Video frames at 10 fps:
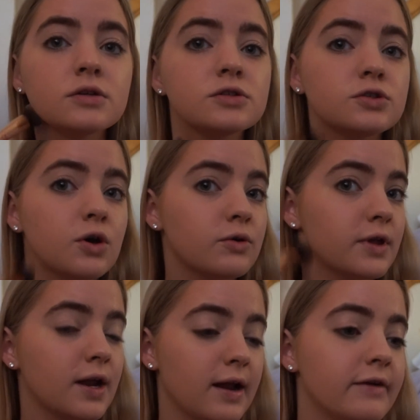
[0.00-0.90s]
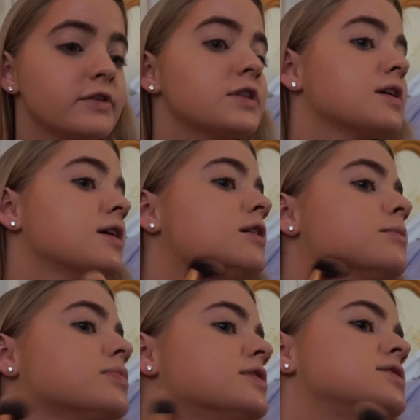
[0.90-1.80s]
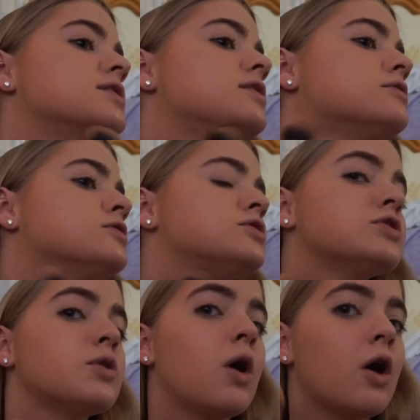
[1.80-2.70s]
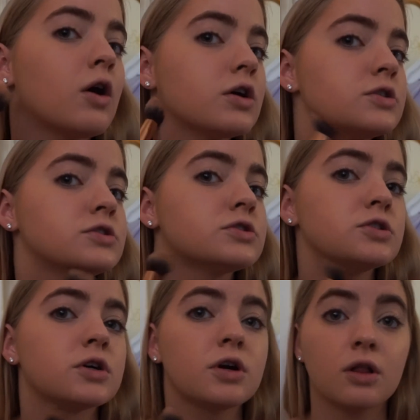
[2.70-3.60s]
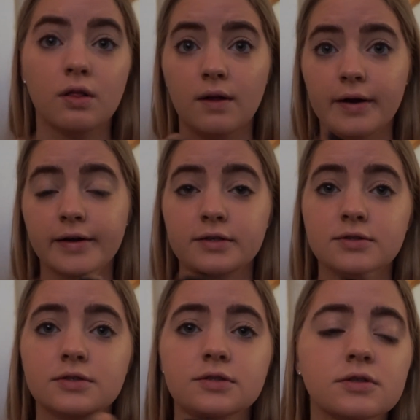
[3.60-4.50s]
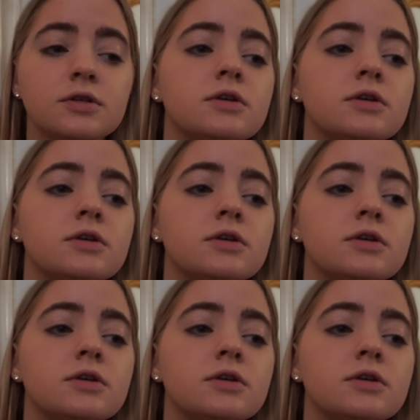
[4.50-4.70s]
so that everything kind of blends in and there's no harsh lines.